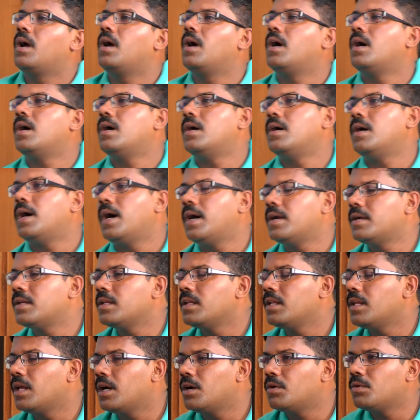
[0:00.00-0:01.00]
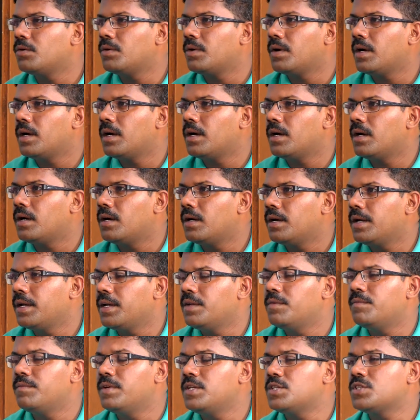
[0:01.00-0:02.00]
Until now,
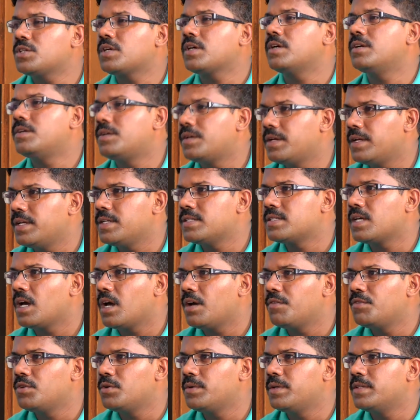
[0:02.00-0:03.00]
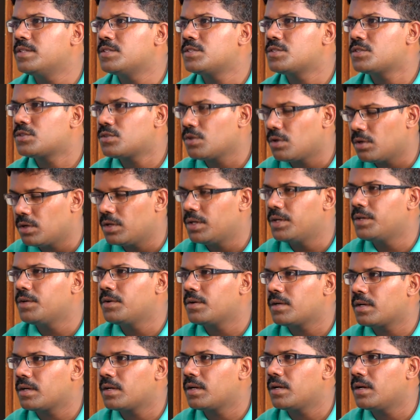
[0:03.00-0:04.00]
in which countries have you installed
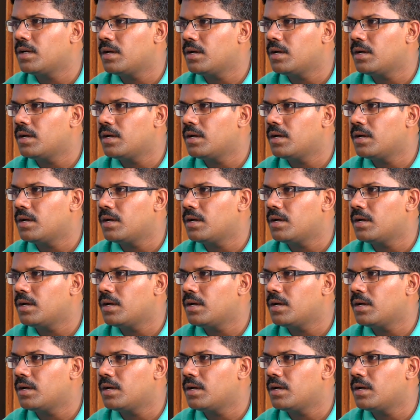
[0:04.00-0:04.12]
your